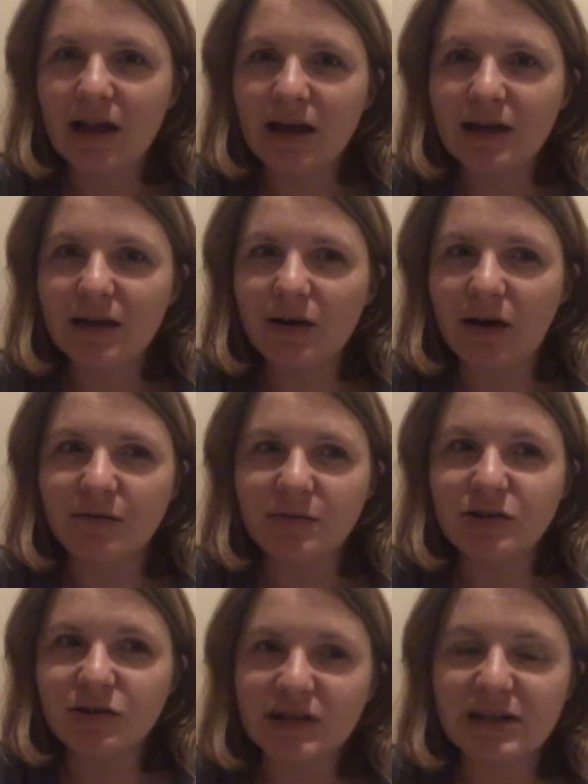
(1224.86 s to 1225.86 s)
Like I've
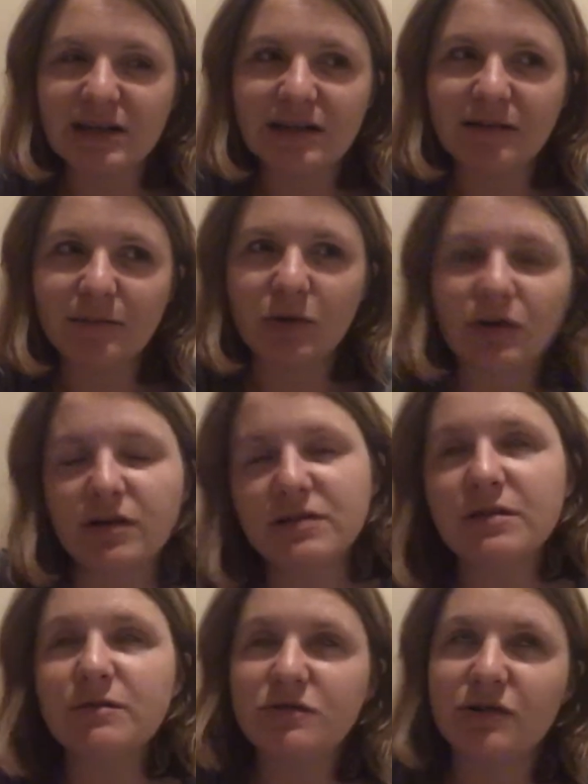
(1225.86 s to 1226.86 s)
been drinking,
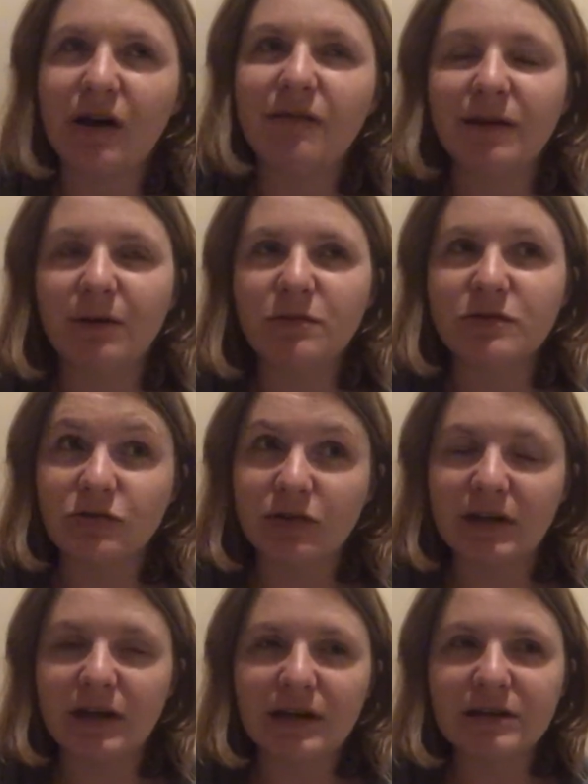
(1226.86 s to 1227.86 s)
because I was driving, I wasn't
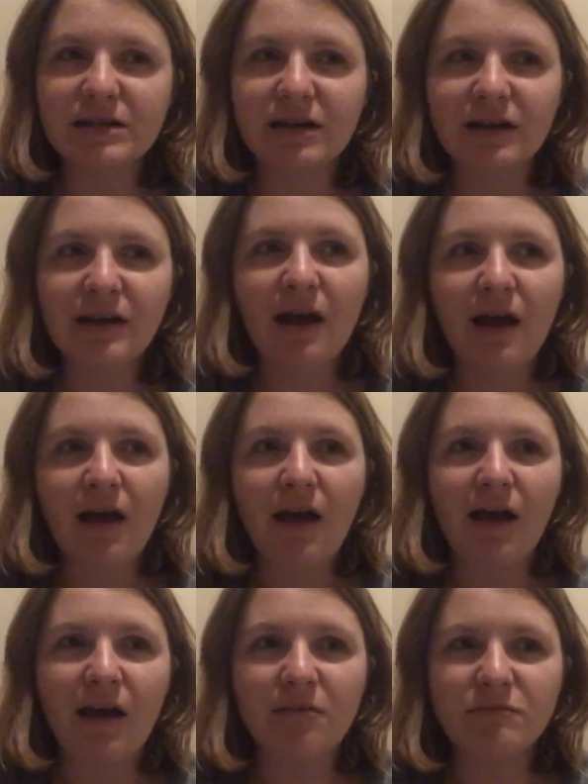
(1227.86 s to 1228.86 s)
drinking tonight.
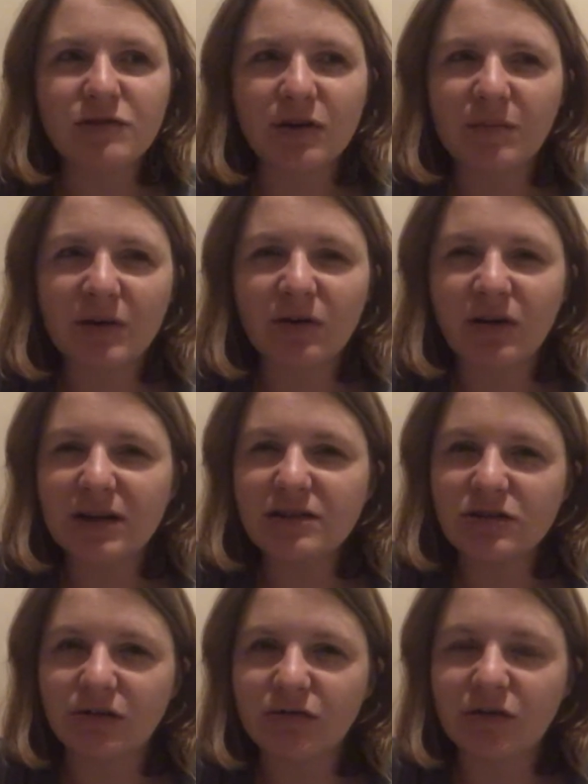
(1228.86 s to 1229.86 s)
Um, so I've been on like
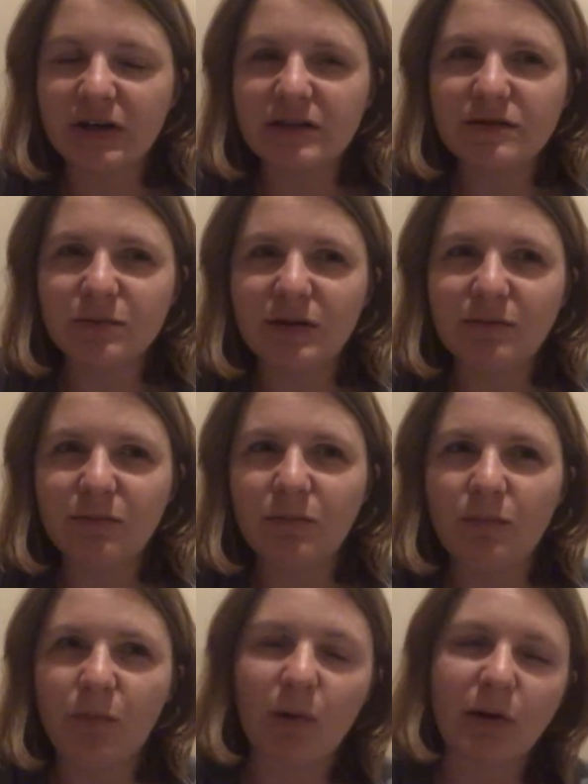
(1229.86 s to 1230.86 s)
soft drinks, and we
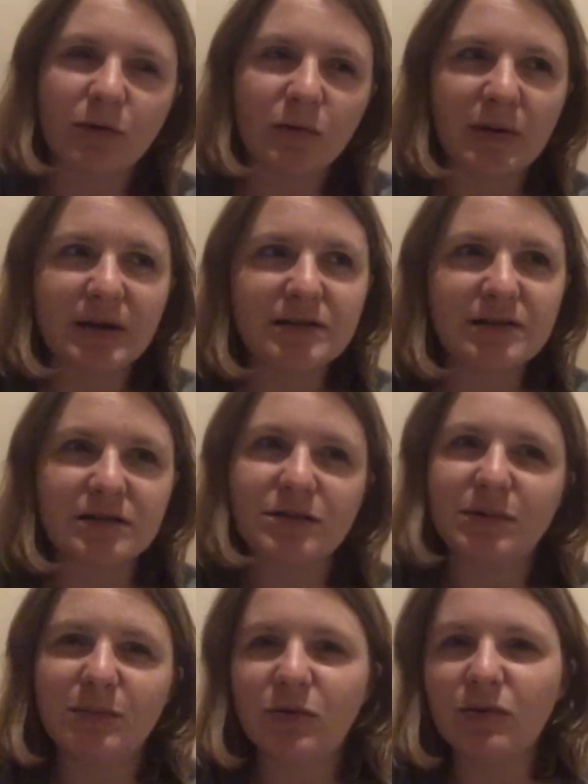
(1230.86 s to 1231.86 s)
we ordered pizza,
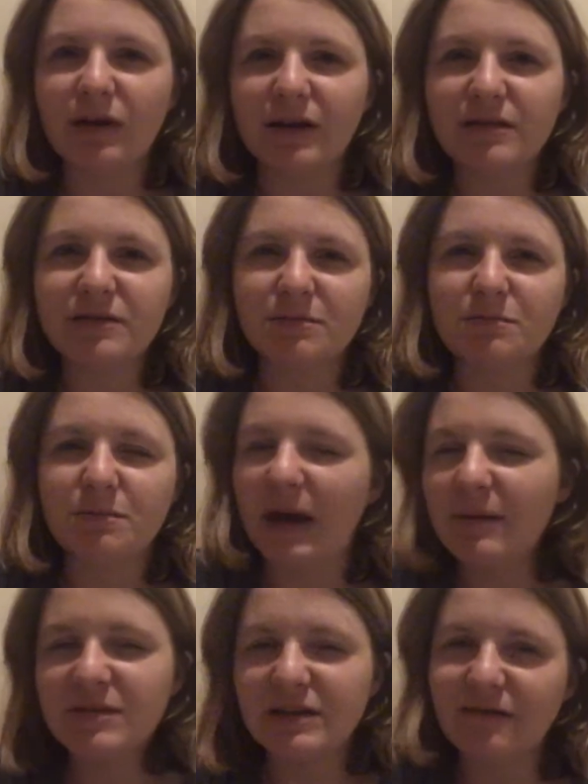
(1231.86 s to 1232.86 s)
so we bought like some
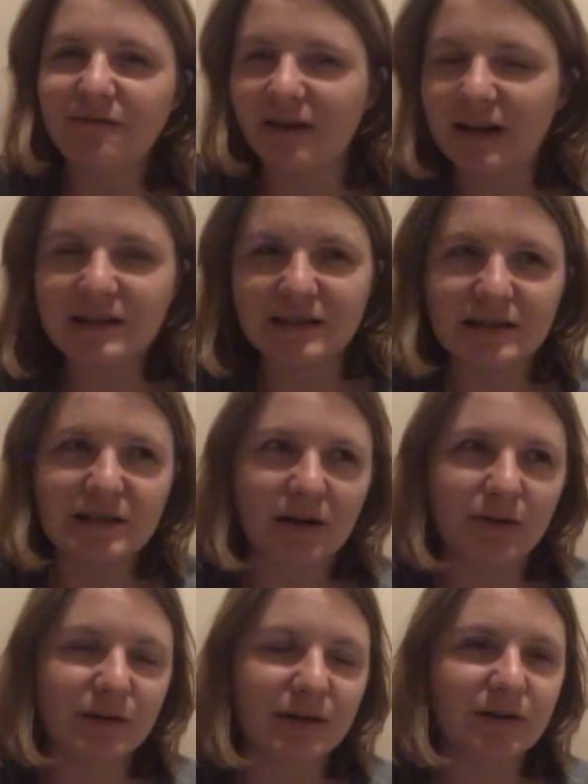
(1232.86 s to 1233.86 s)
Pepsi and Fanta to
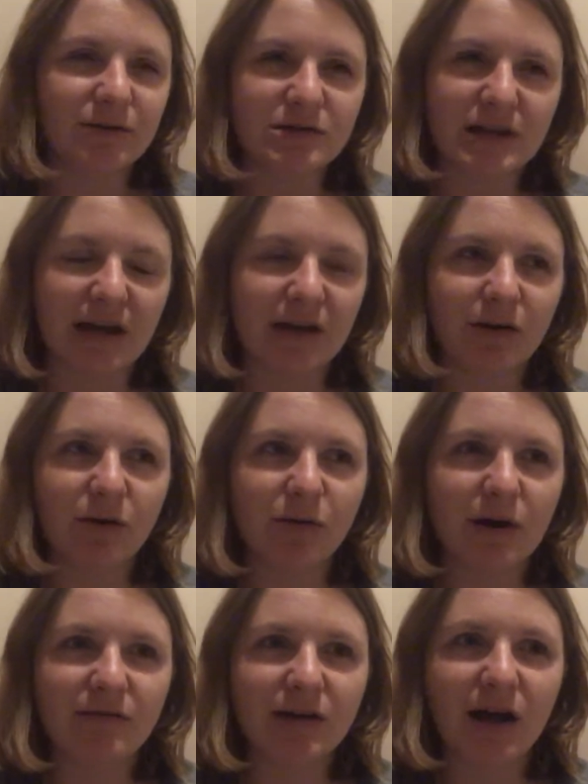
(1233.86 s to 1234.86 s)
go with it, or Tango or
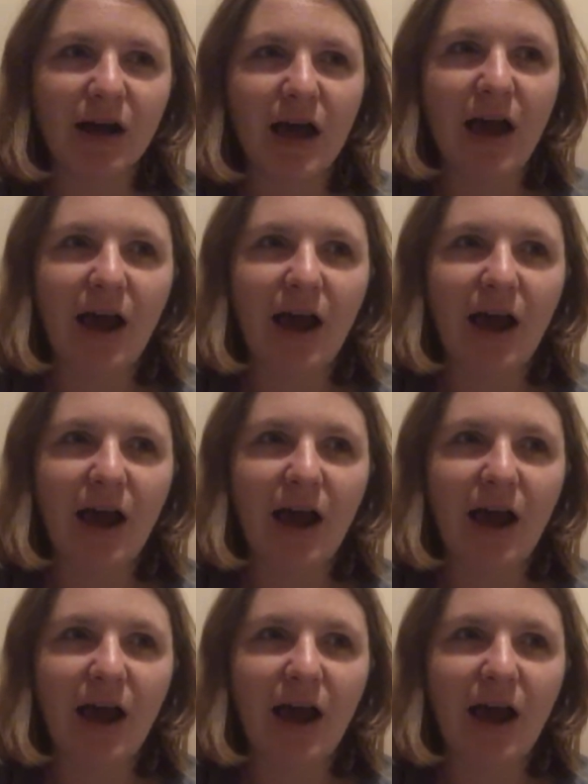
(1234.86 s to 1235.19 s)
whatever.